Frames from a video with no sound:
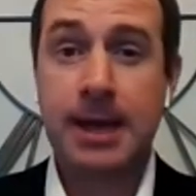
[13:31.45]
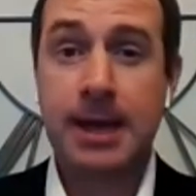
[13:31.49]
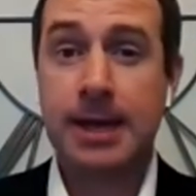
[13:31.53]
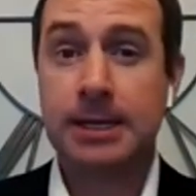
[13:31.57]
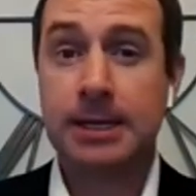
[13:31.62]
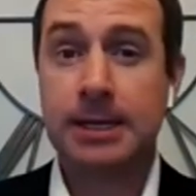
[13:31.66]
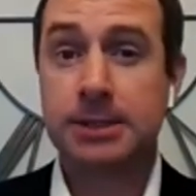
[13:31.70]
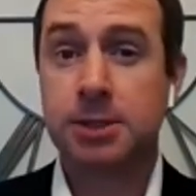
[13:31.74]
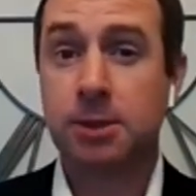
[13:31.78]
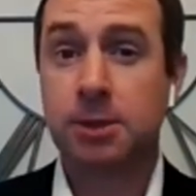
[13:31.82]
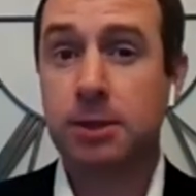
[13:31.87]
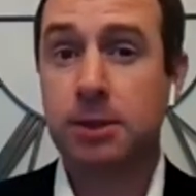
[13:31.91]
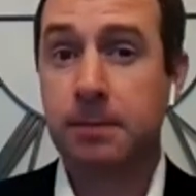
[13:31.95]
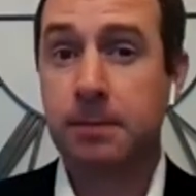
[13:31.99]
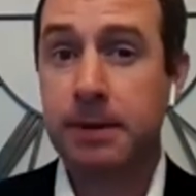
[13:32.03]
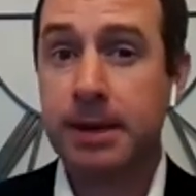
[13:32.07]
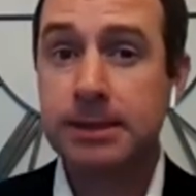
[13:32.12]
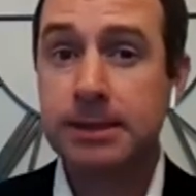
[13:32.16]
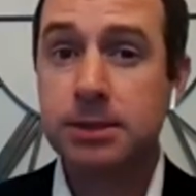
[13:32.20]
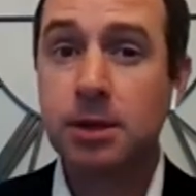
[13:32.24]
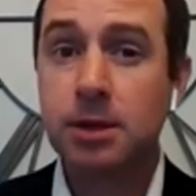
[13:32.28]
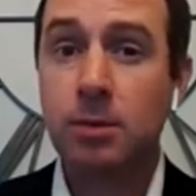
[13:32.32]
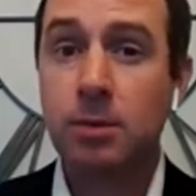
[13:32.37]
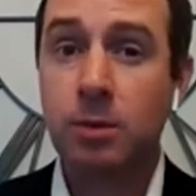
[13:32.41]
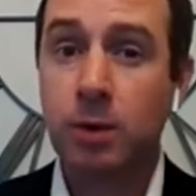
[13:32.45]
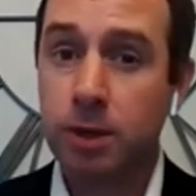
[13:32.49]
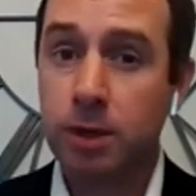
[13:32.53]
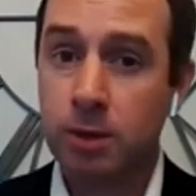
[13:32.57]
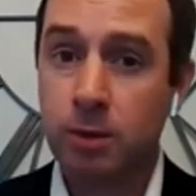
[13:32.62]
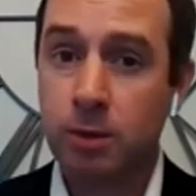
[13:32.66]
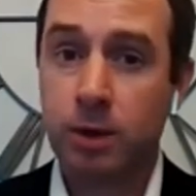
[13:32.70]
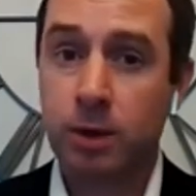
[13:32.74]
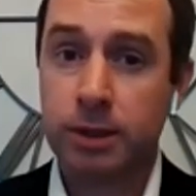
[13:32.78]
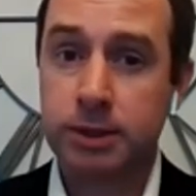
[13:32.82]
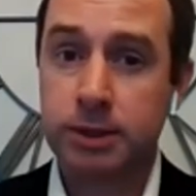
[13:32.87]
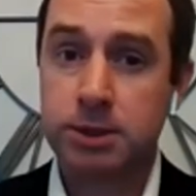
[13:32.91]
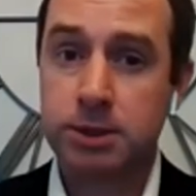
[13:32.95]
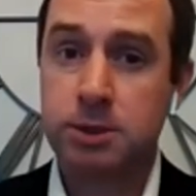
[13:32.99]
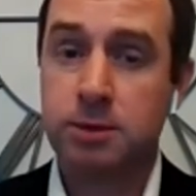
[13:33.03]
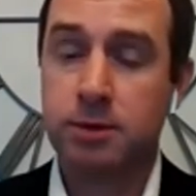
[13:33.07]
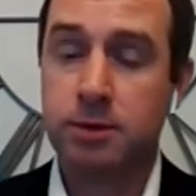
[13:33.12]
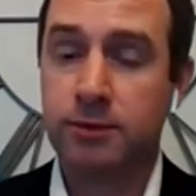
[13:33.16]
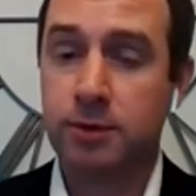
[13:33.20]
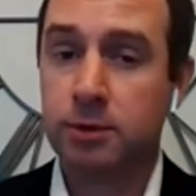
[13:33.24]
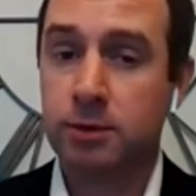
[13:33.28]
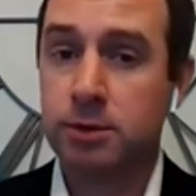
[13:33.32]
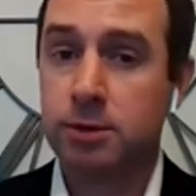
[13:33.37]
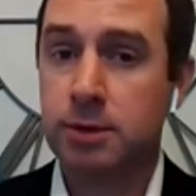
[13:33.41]
And so it depends on what you want to do.
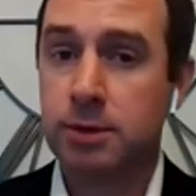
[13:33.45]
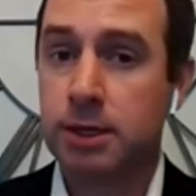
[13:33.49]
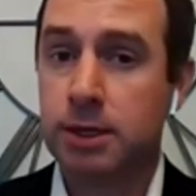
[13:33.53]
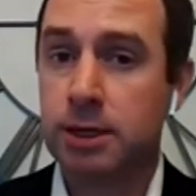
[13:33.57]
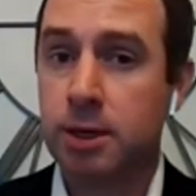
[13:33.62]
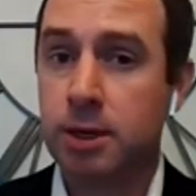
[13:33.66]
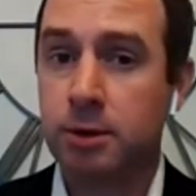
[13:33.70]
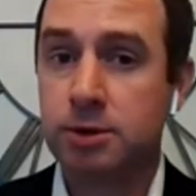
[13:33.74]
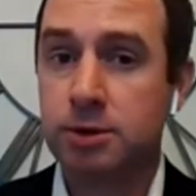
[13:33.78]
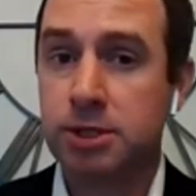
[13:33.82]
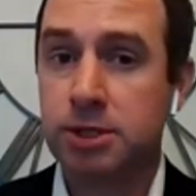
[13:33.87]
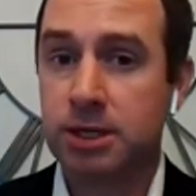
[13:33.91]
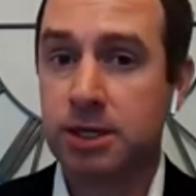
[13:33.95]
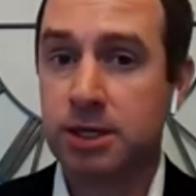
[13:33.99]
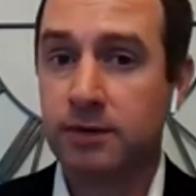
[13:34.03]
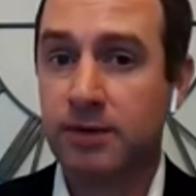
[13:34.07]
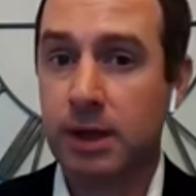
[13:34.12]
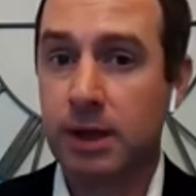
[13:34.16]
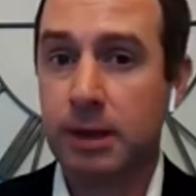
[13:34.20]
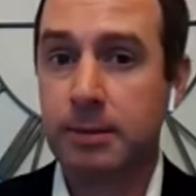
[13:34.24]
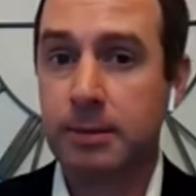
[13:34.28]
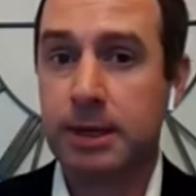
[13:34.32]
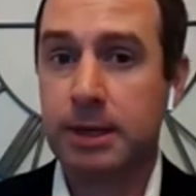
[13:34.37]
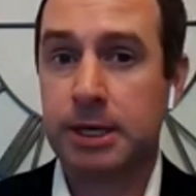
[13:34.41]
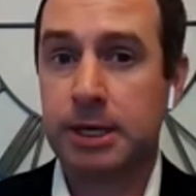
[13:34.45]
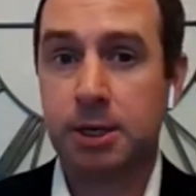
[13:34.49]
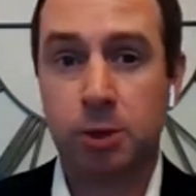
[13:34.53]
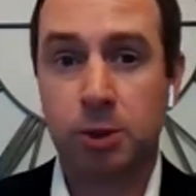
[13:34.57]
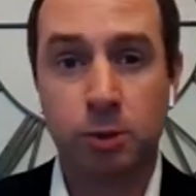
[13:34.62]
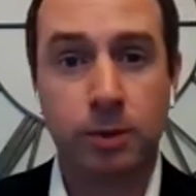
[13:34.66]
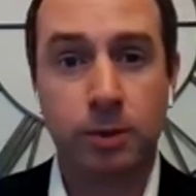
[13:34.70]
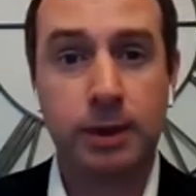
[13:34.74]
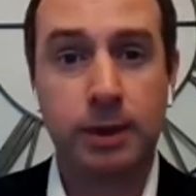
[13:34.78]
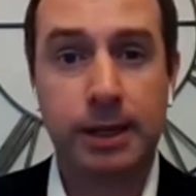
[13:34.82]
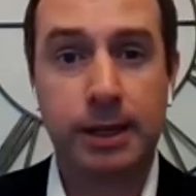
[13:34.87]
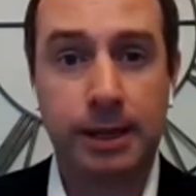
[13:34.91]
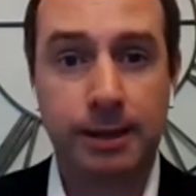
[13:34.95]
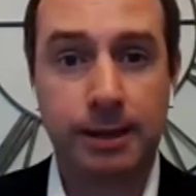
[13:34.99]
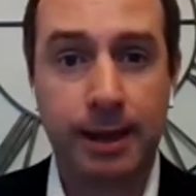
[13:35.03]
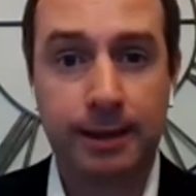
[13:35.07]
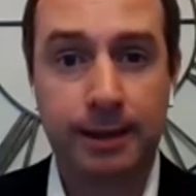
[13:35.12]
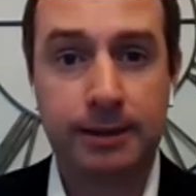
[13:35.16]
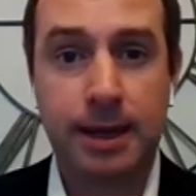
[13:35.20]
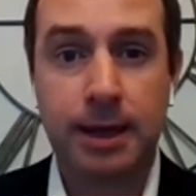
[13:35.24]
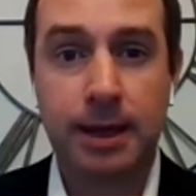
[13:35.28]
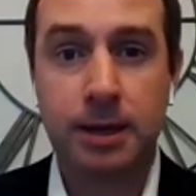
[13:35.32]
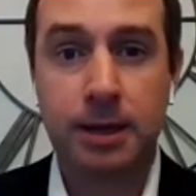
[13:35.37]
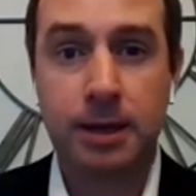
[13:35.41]
If you're doing coaching and development and you really
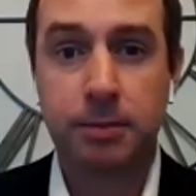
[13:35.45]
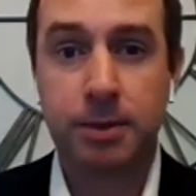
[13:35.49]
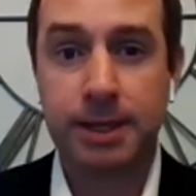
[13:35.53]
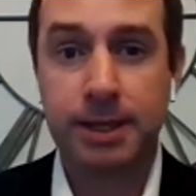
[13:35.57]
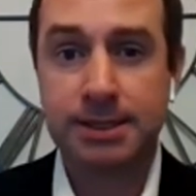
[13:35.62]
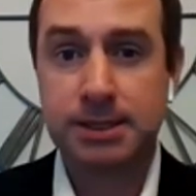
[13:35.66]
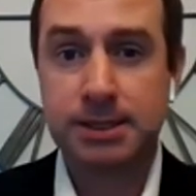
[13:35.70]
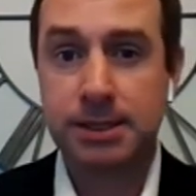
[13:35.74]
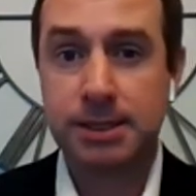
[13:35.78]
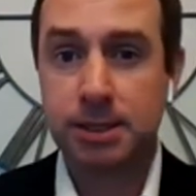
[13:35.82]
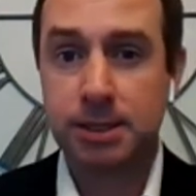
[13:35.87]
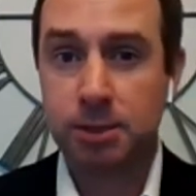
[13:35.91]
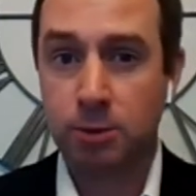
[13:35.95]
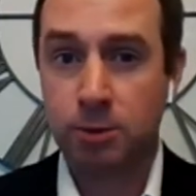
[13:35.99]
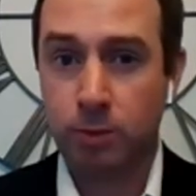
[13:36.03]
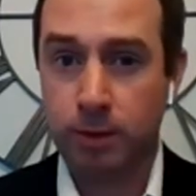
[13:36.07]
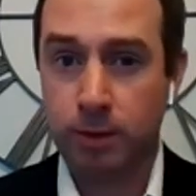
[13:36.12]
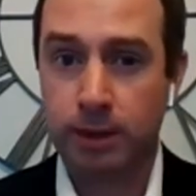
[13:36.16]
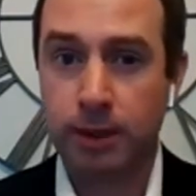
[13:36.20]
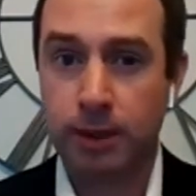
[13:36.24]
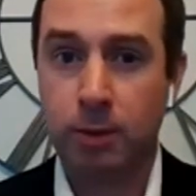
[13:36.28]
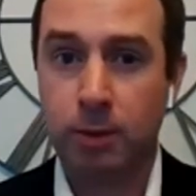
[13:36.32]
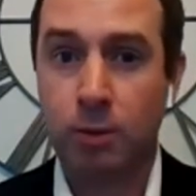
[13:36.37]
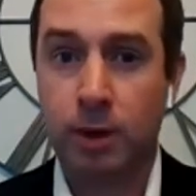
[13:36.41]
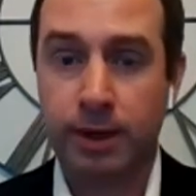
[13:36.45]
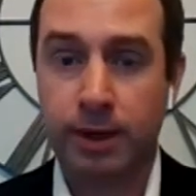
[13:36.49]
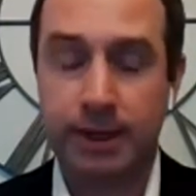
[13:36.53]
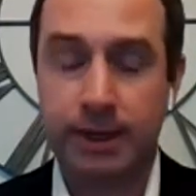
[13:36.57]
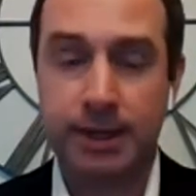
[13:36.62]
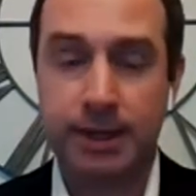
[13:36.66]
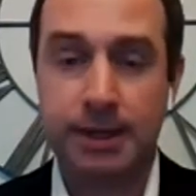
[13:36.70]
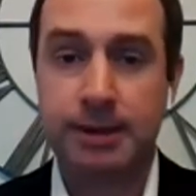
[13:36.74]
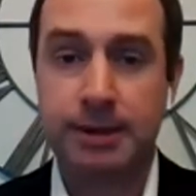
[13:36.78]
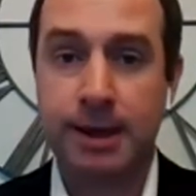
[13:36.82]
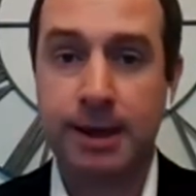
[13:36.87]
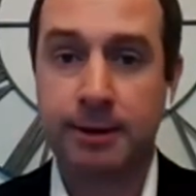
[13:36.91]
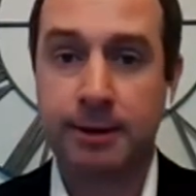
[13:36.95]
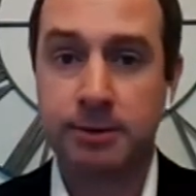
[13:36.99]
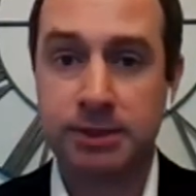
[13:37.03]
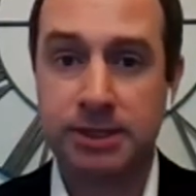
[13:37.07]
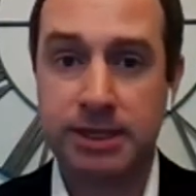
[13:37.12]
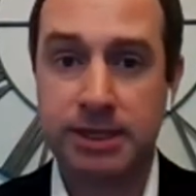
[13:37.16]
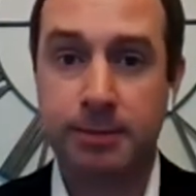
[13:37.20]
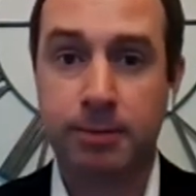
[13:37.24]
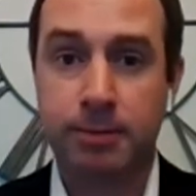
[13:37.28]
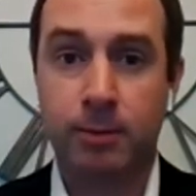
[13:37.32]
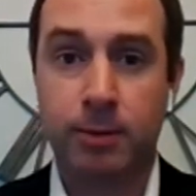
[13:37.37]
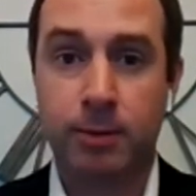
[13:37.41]
like that complexity, you really want to get down
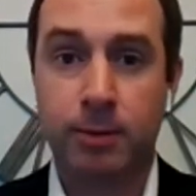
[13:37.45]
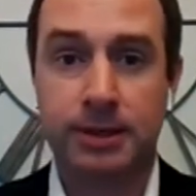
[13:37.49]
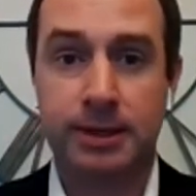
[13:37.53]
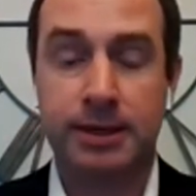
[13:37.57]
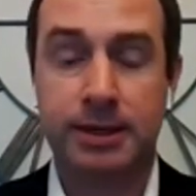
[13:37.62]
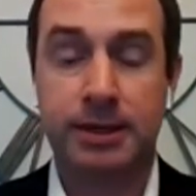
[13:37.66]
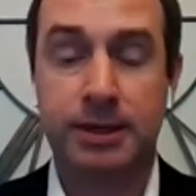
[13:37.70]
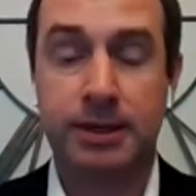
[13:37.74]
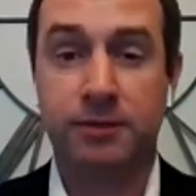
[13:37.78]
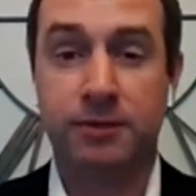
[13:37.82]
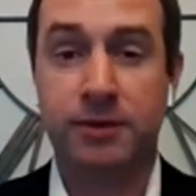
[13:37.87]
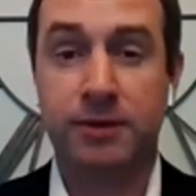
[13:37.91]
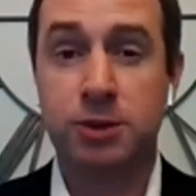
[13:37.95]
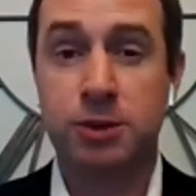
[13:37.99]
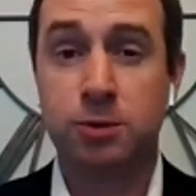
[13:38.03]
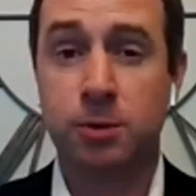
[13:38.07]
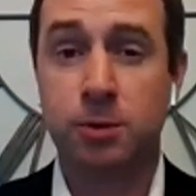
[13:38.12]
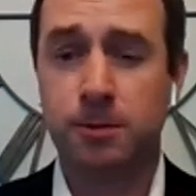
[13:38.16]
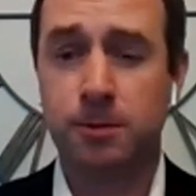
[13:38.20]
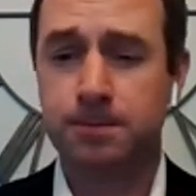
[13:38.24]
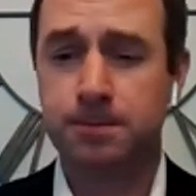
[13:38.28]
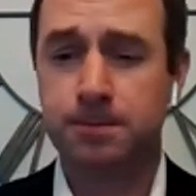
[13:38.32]
deep with an individual.